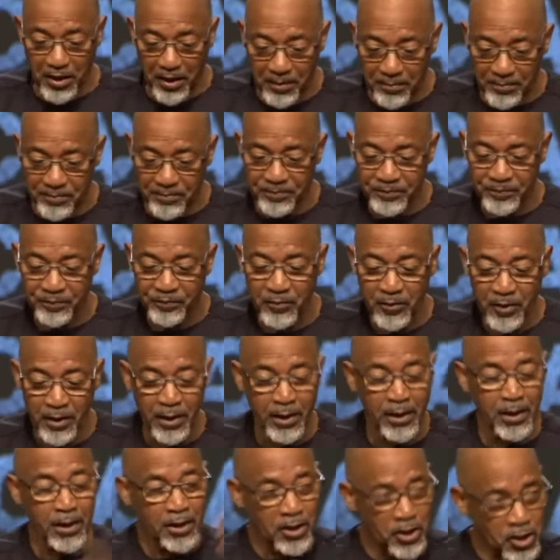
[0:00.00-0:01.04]
him.
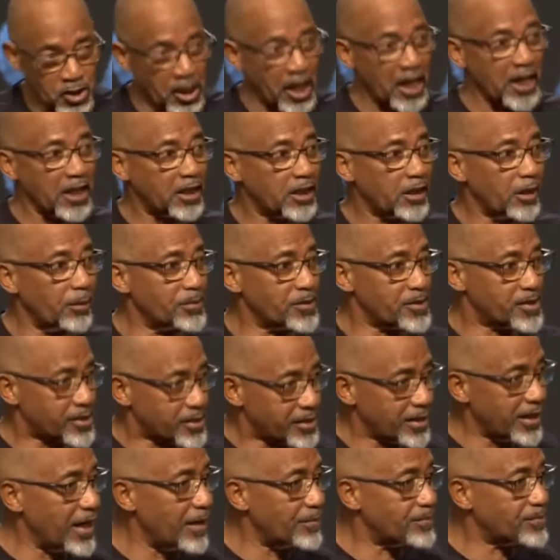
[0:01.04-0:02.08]
Jacob
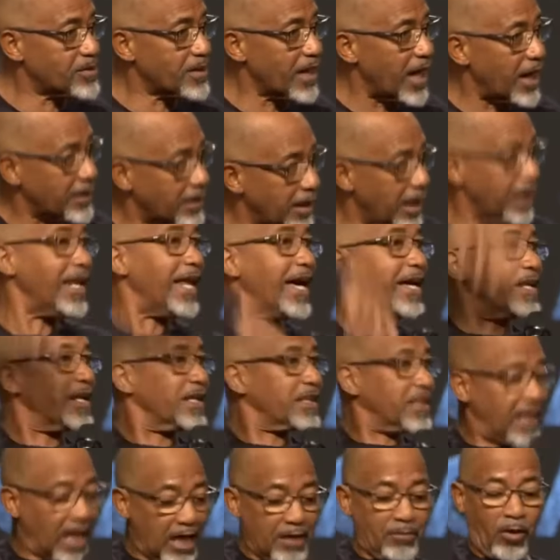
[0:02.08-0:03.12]
slept and a ladder
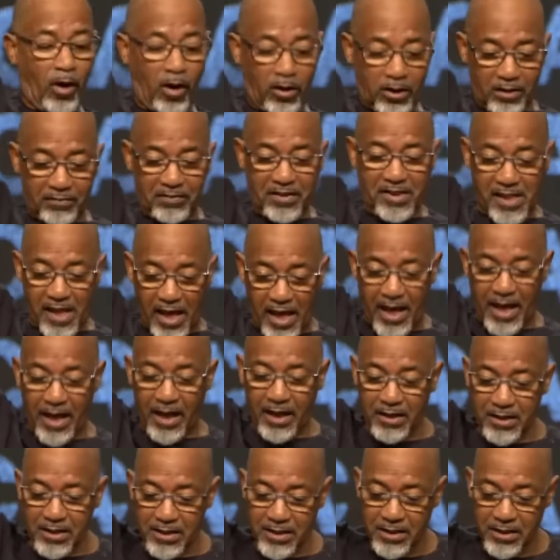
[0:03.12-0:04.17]
came out of his
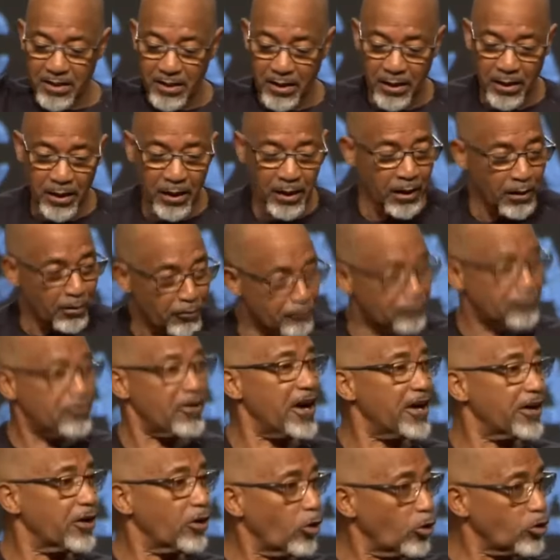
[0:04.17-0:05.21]
head.
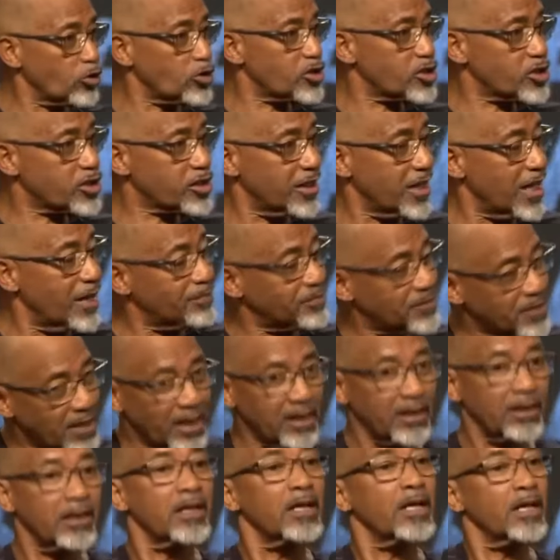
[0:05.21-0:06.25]
Pharaoh slept
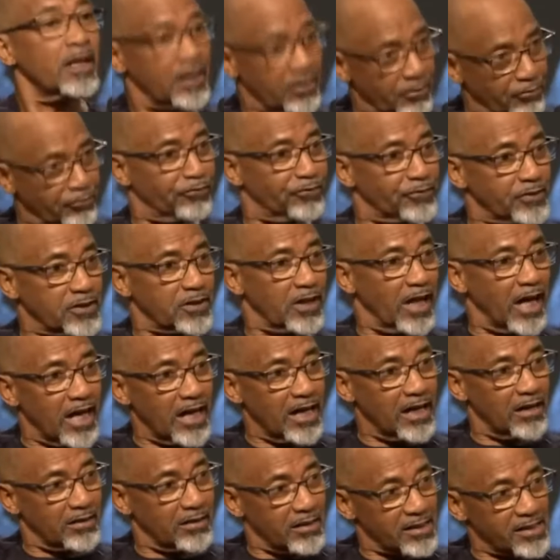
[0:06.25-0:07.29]
and
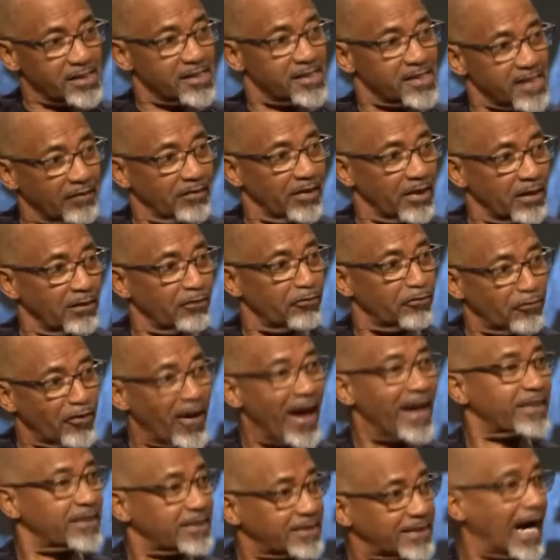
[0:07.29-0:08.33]
7
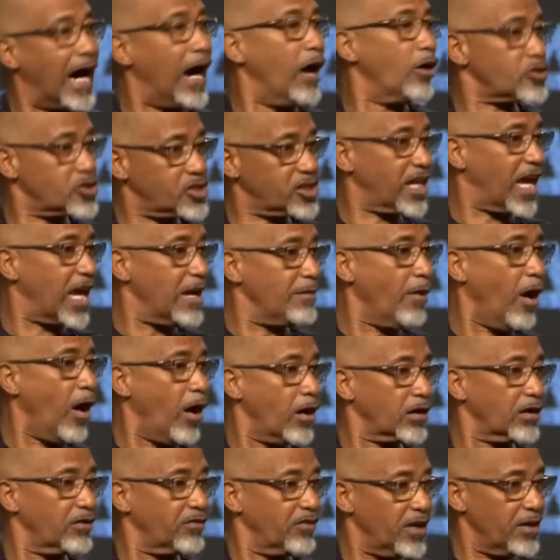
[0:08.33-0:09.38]
fat cows came
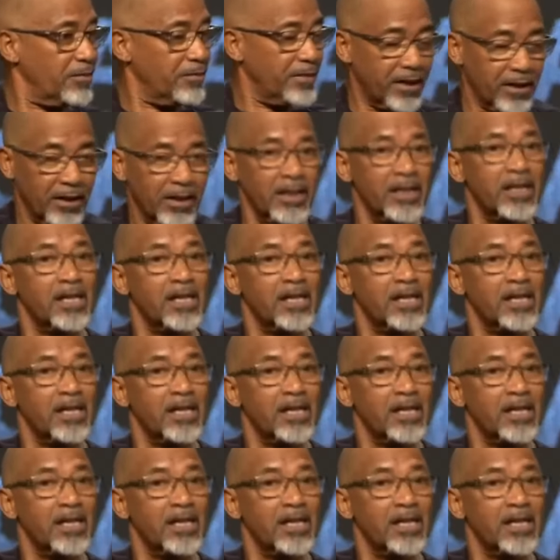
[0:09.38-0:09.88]
out of him and